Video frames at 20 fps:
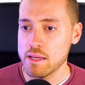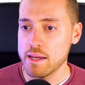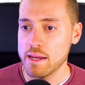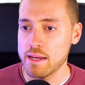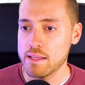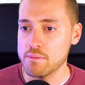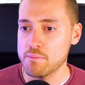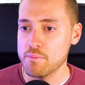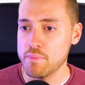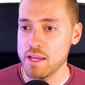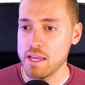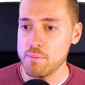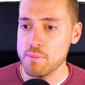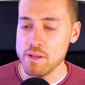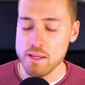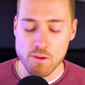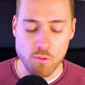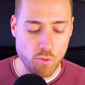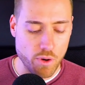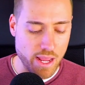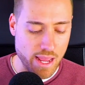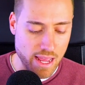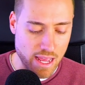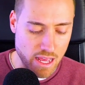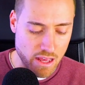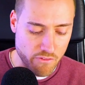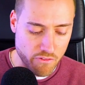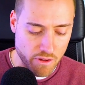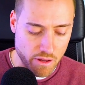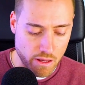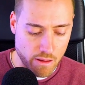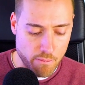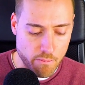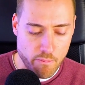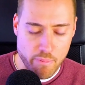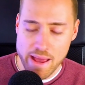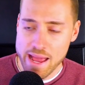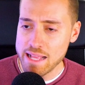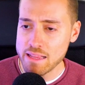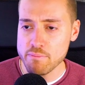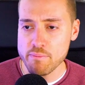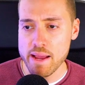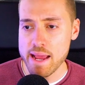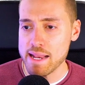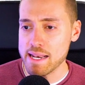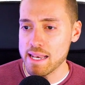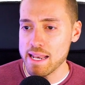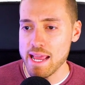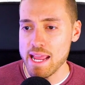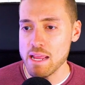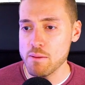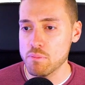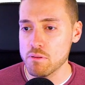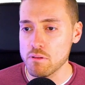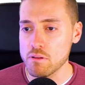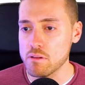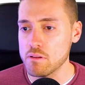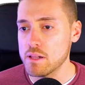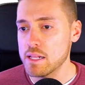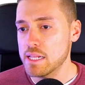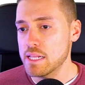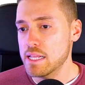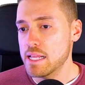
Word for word: and maybe we have a Batman label,